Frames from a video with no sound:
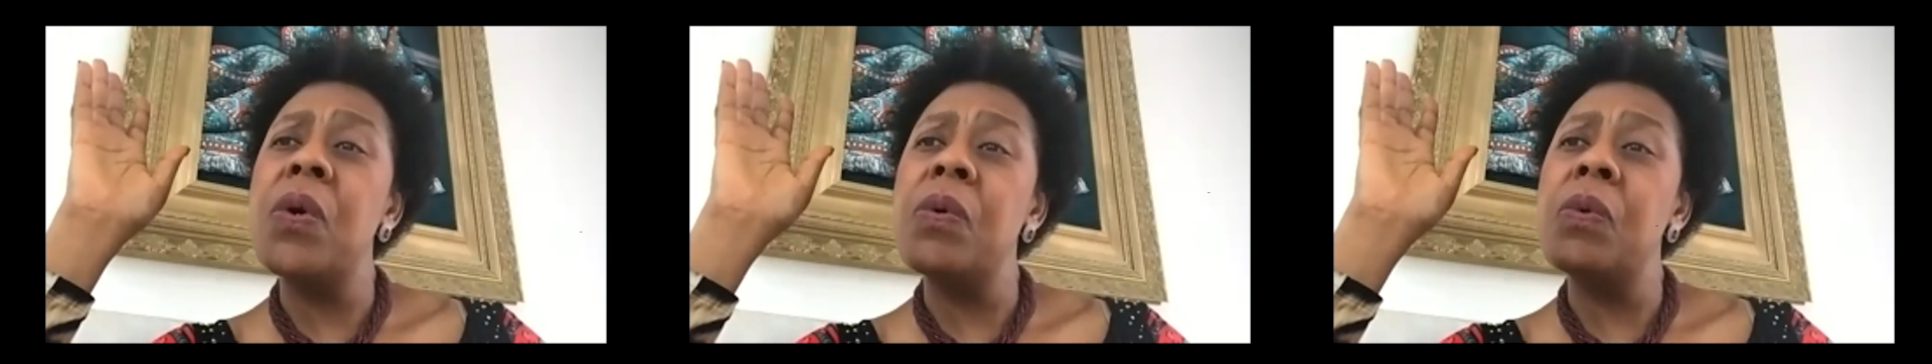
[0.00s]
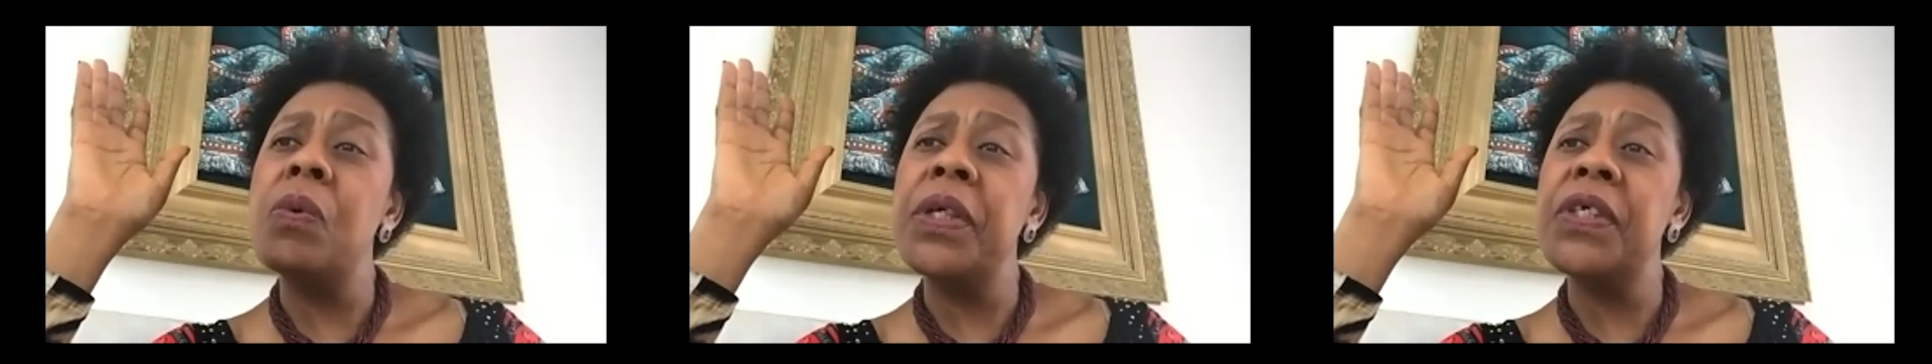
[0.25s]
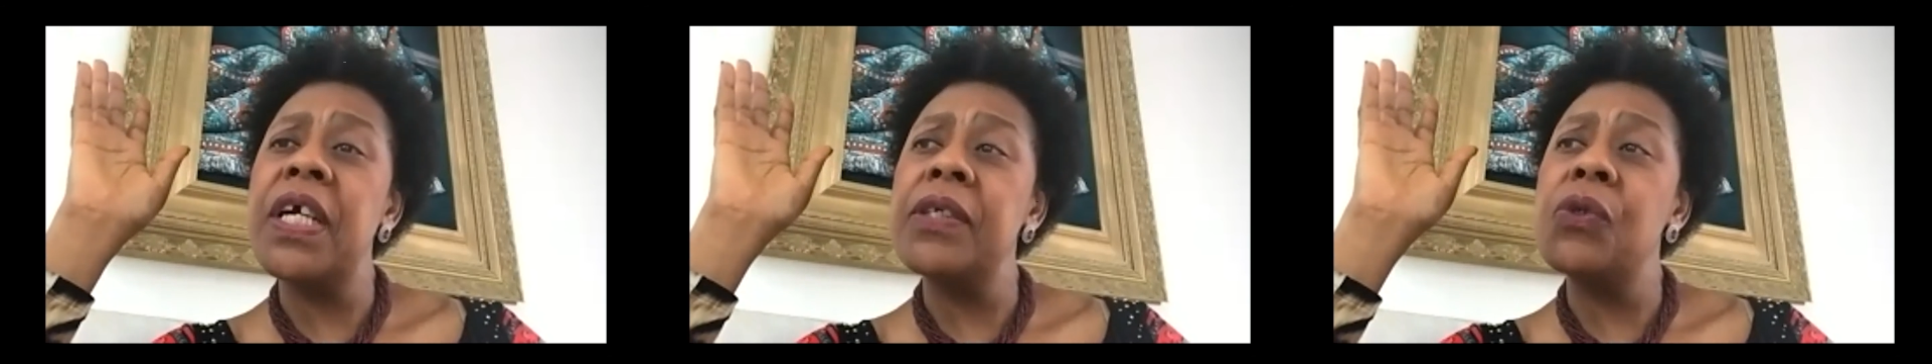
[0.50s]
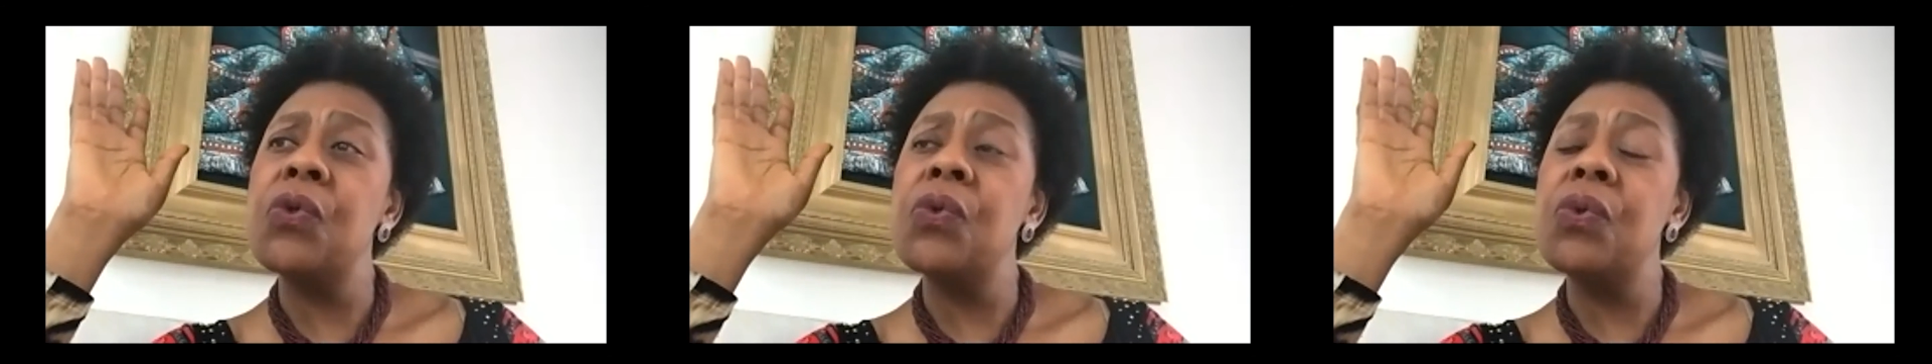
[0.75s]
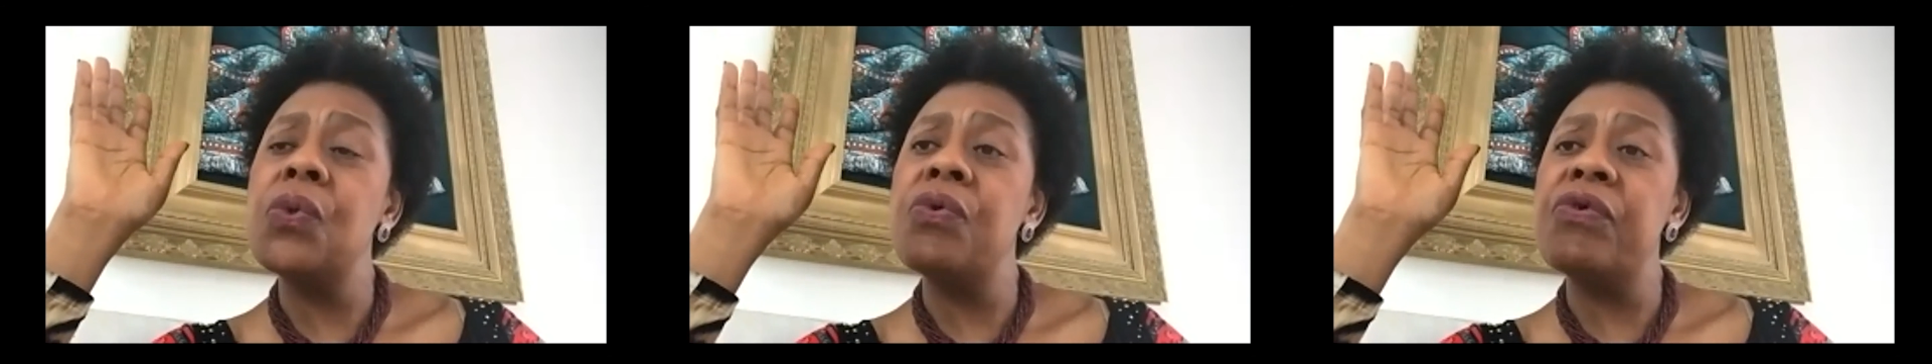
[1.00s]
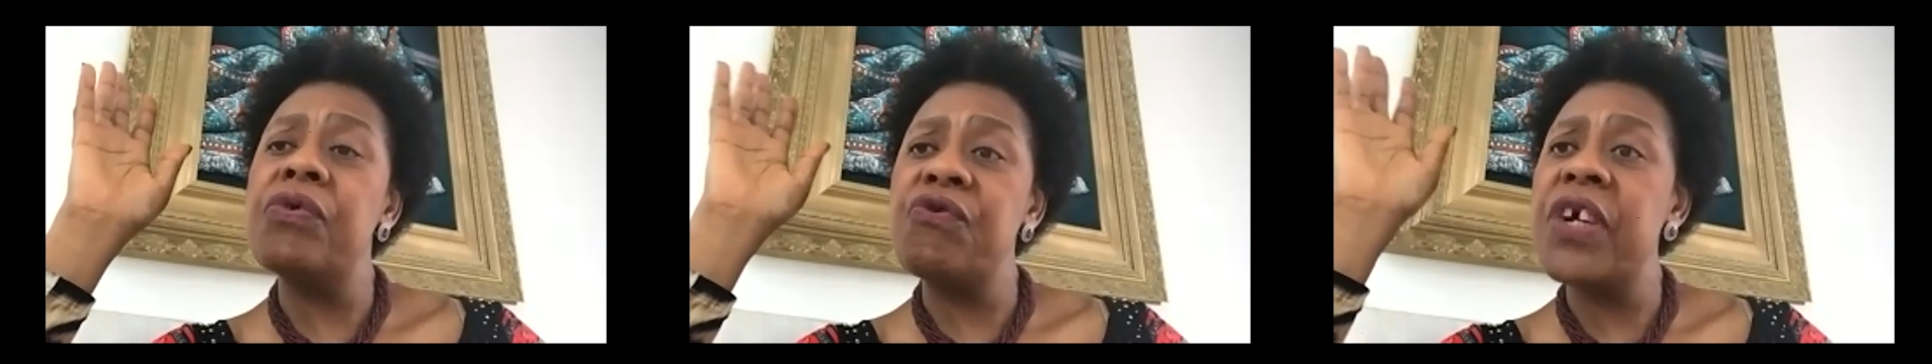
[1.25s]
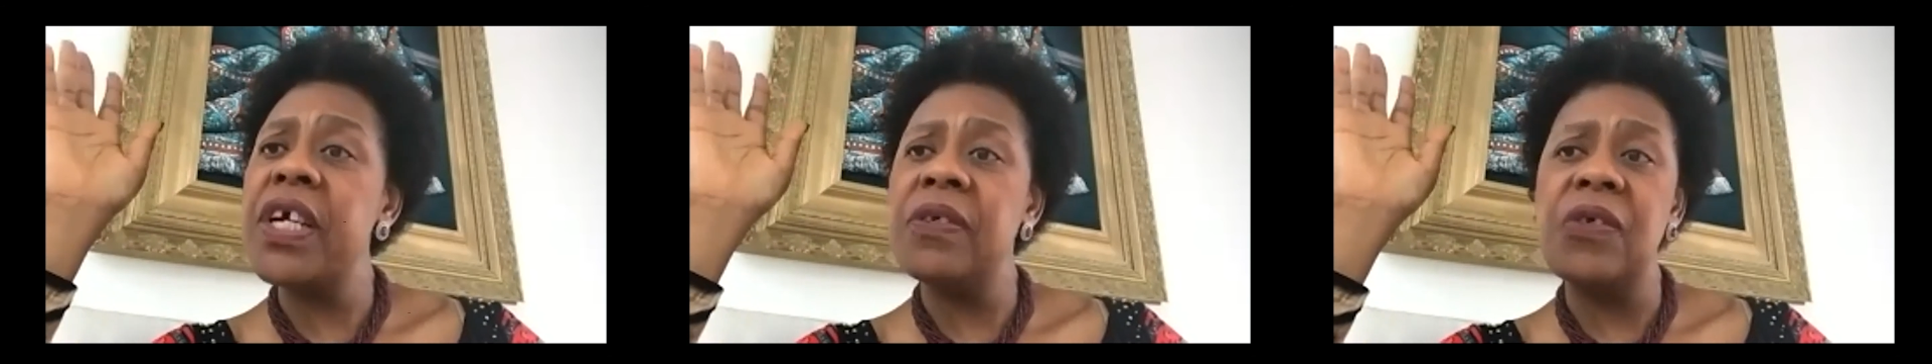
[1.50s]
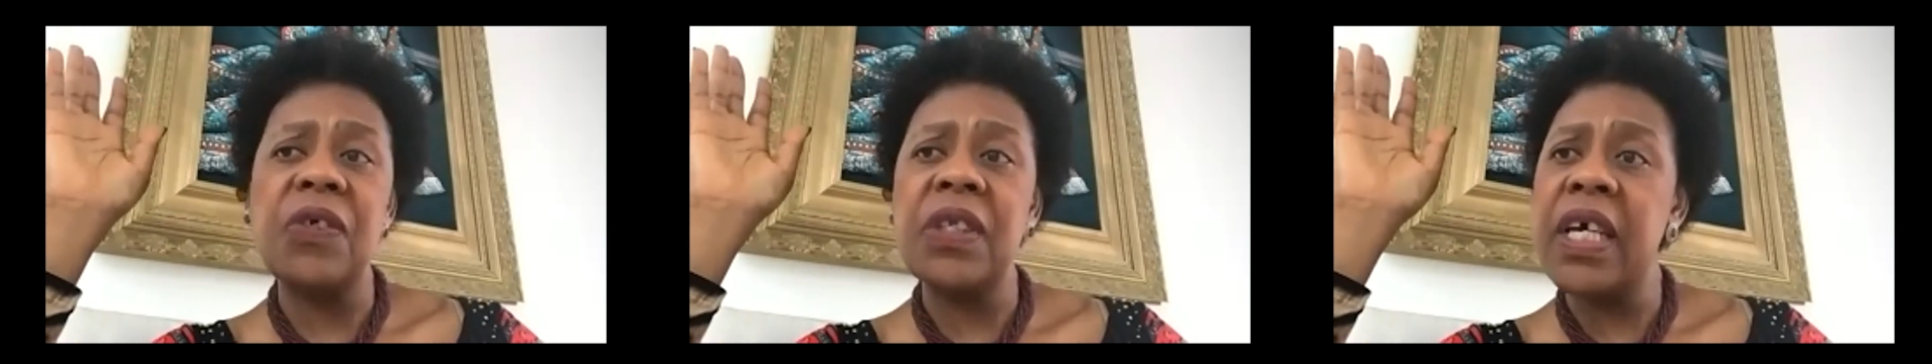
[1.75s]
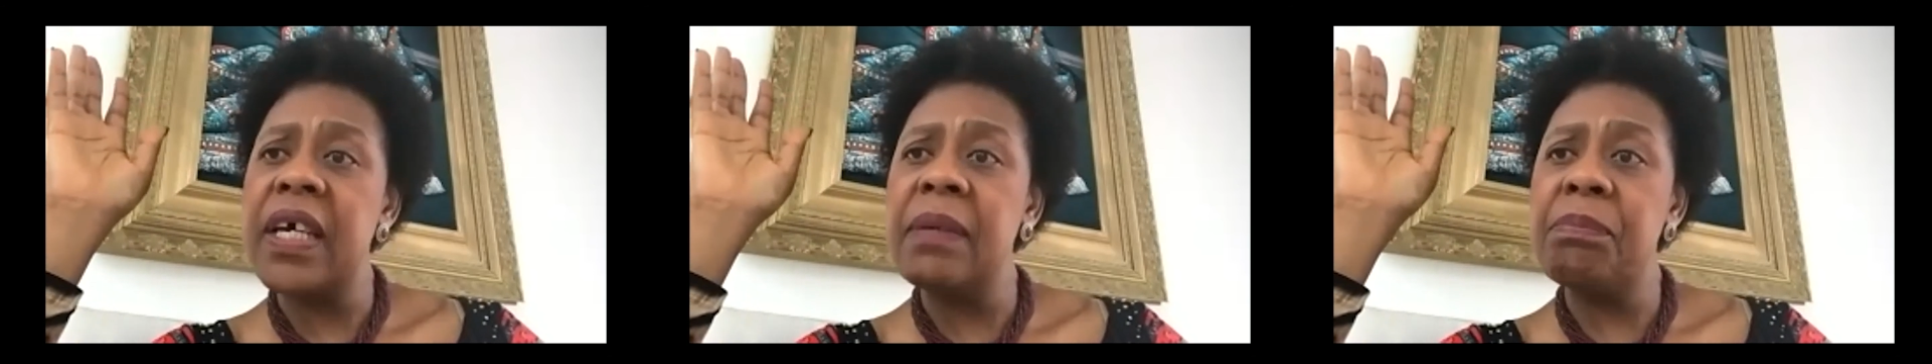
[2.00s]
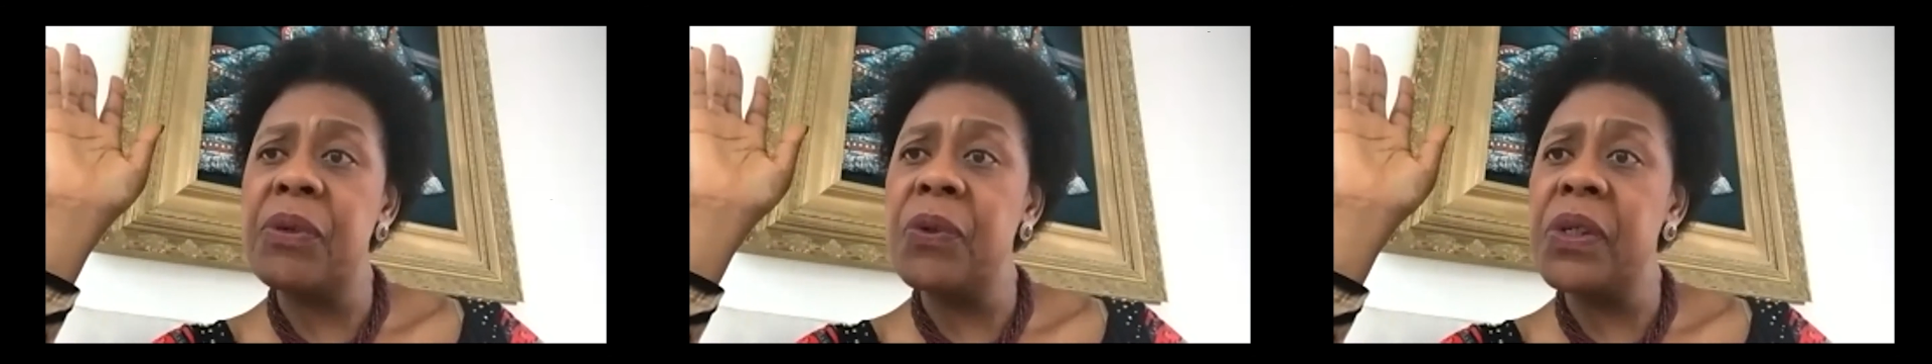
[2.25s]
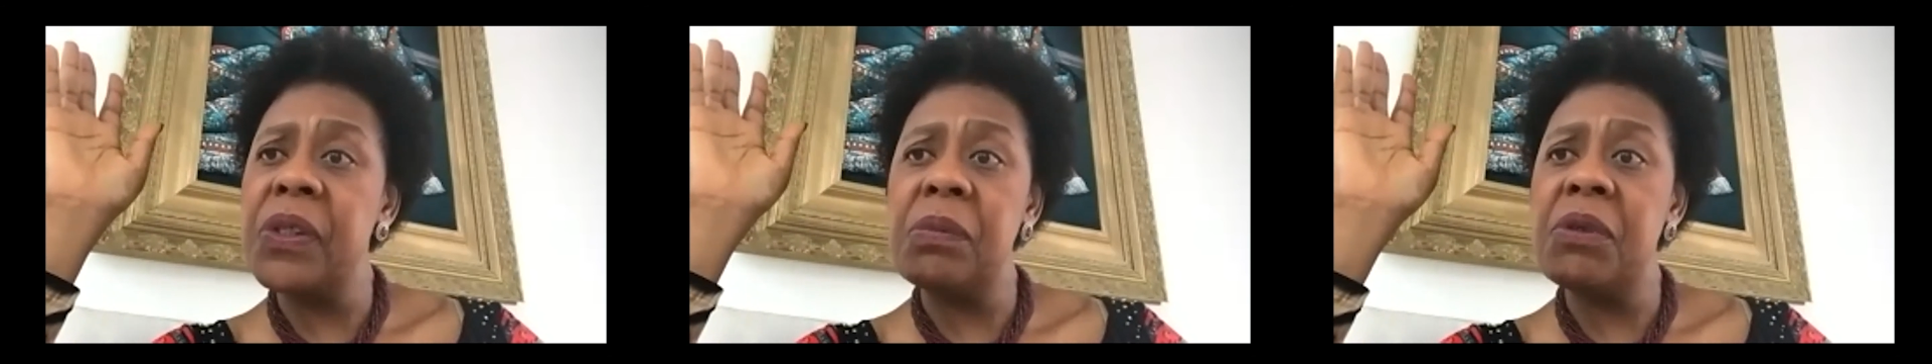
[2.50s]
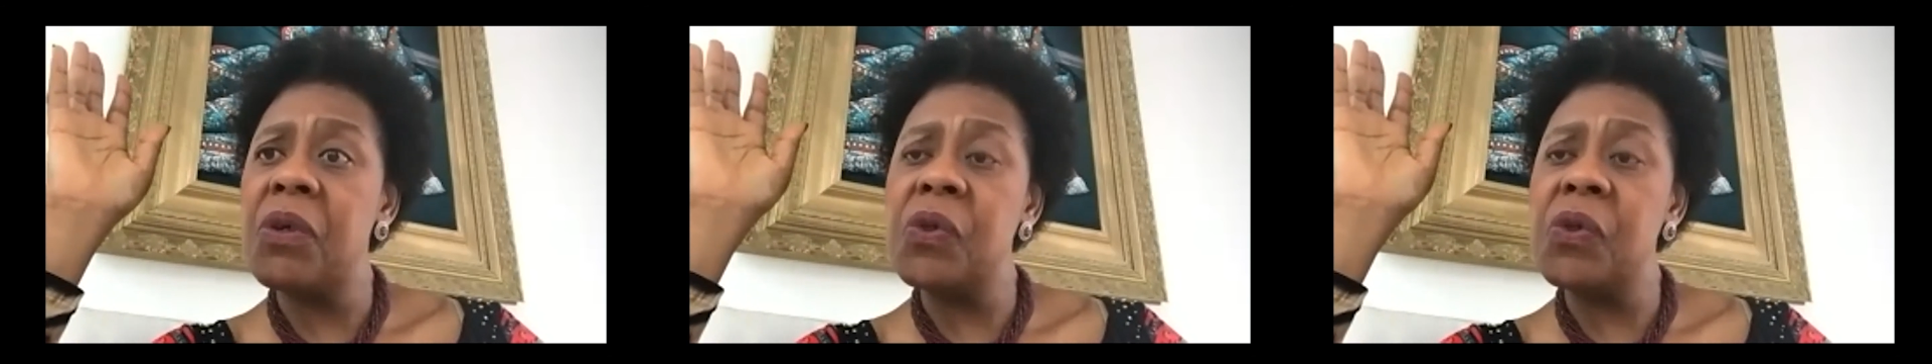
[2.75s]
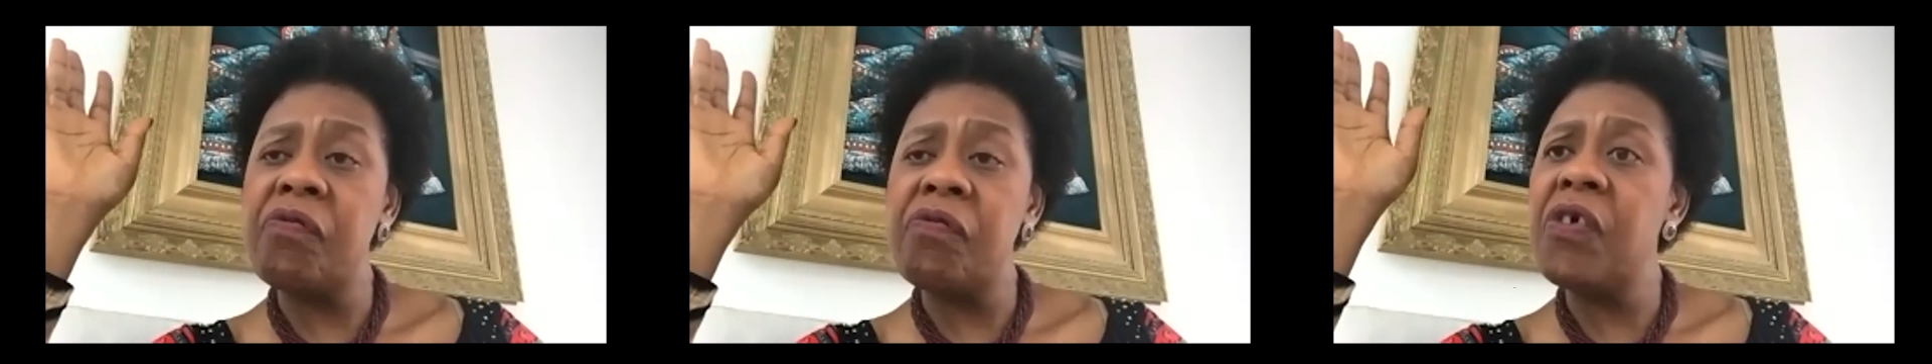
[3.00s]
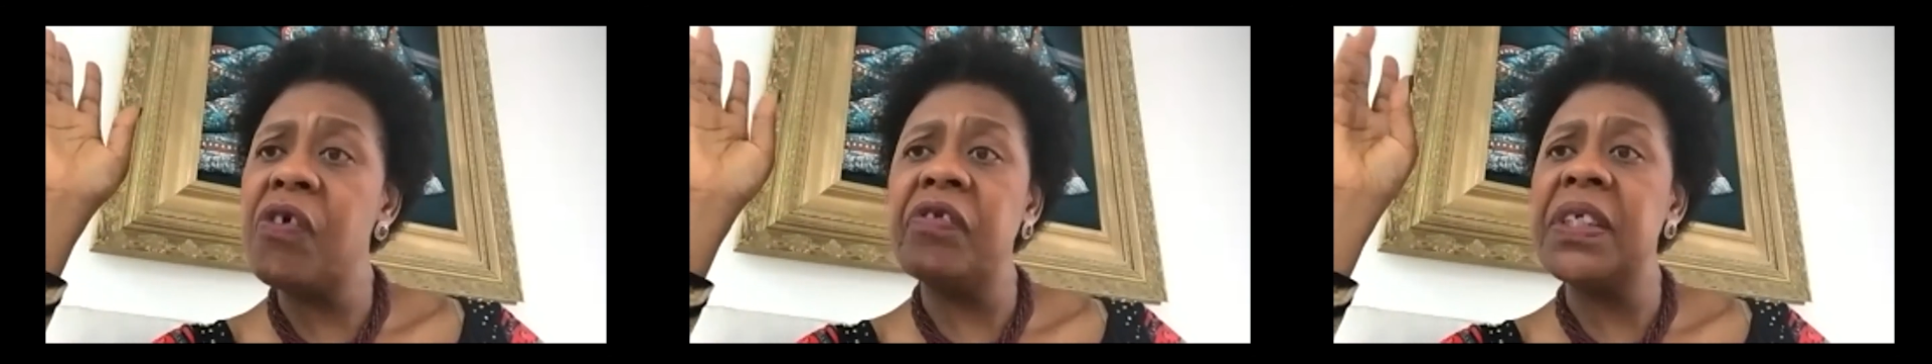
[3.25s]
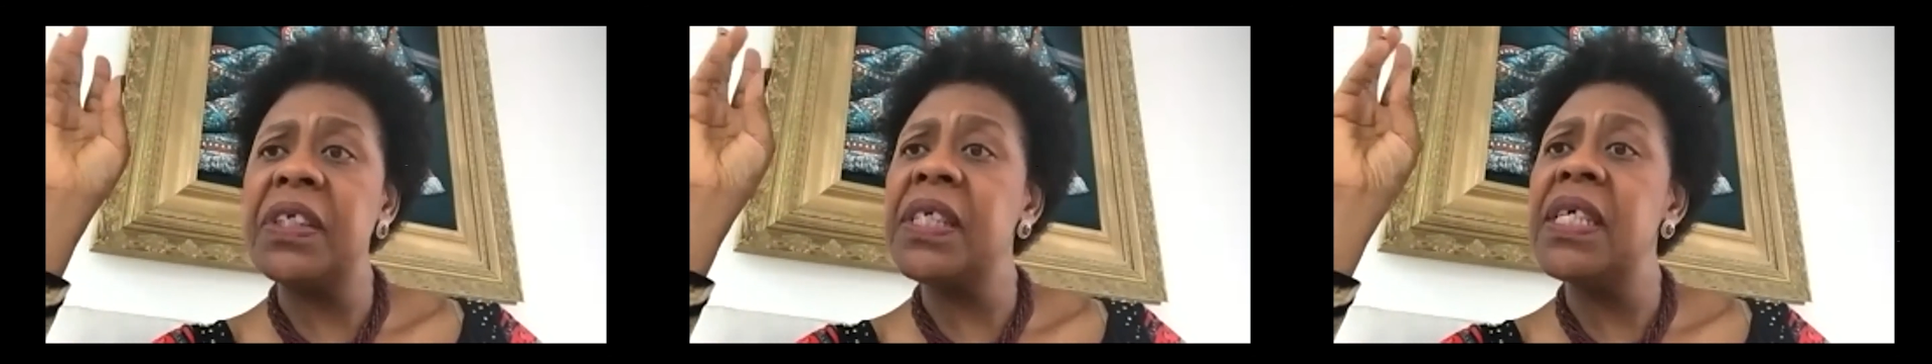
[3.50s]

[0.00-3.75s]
which had to retrench their employees because of COVID.